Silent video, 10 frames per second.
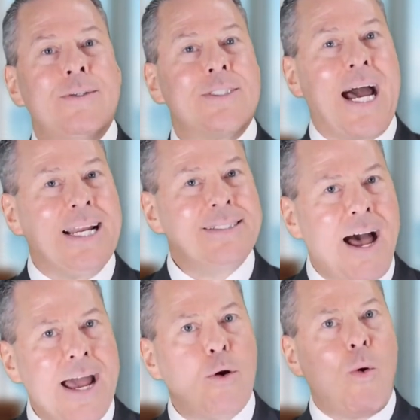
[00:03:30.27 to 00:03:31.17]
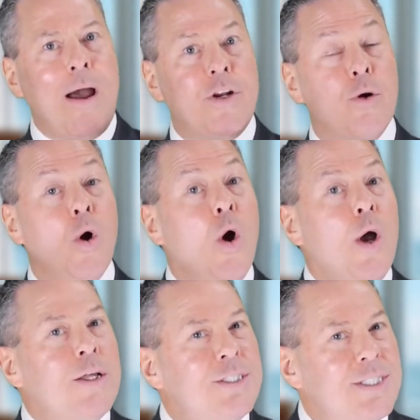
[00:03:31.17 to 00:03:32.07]
It's got to tie to revenue.
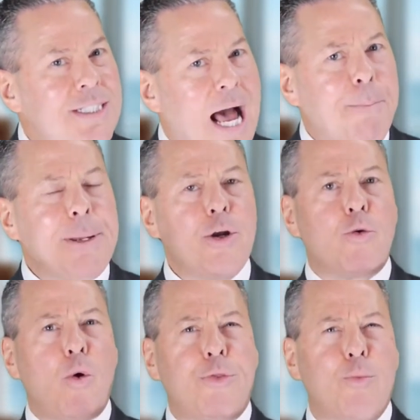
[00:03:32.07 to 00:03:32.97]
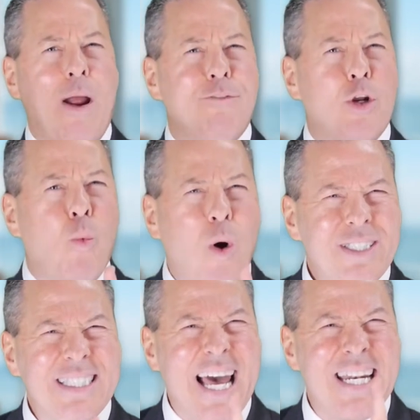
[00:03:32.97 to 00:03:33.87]
Stopping your growth in revenue.
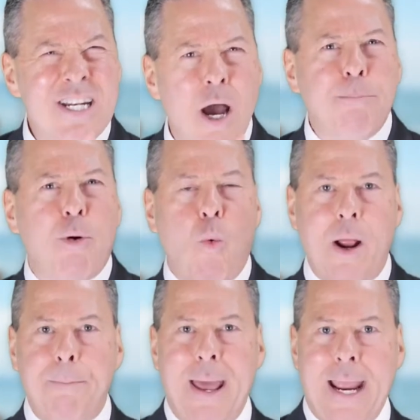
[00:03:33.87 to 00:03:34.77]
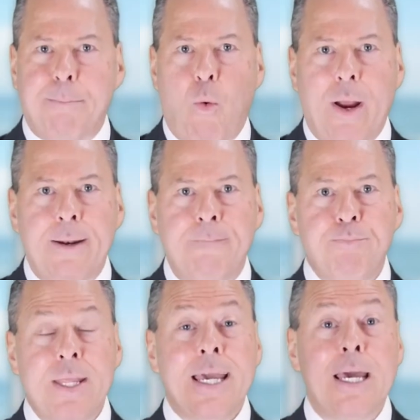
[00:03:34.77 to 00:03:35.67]
What's that number one pain point?
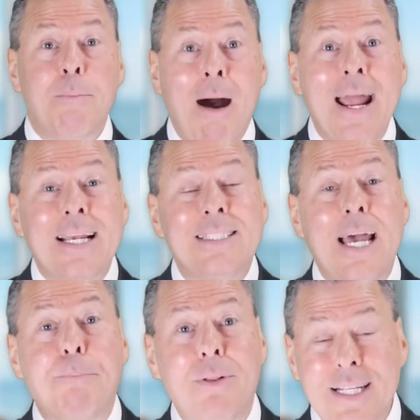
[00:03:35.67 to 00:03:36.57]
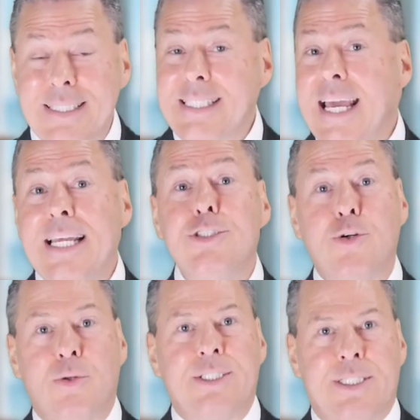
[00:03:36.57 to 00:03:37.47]
In my example, let's say it is
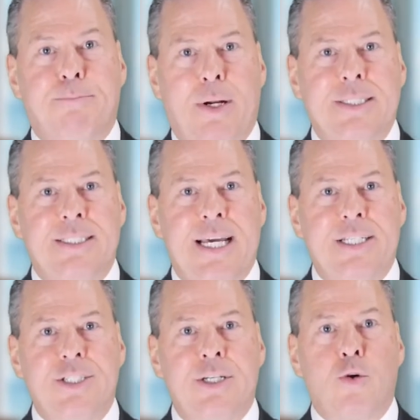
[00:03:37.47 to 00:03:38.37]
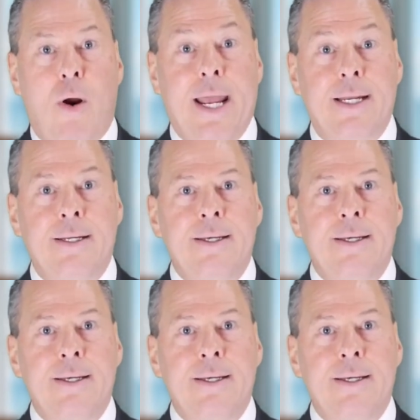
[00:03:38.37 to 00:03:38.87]
your listing presentation. Great.